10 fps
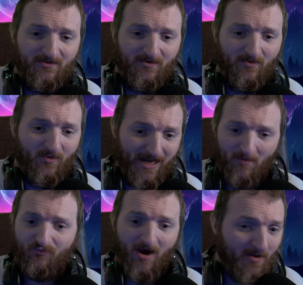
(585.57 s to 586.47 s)
What I
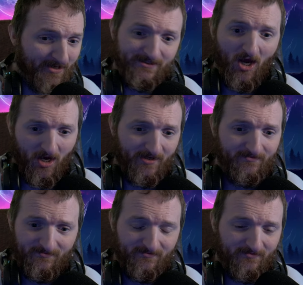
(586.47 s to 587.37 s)
probably done,
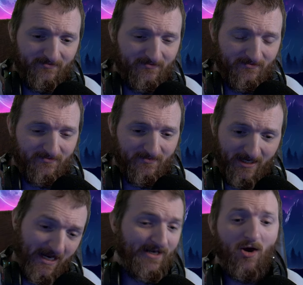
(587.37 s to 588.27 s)

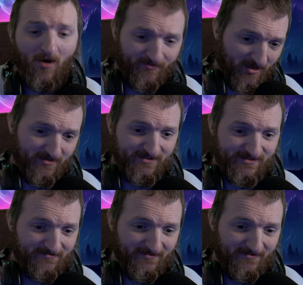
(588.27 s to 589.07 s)
and I know I've done this,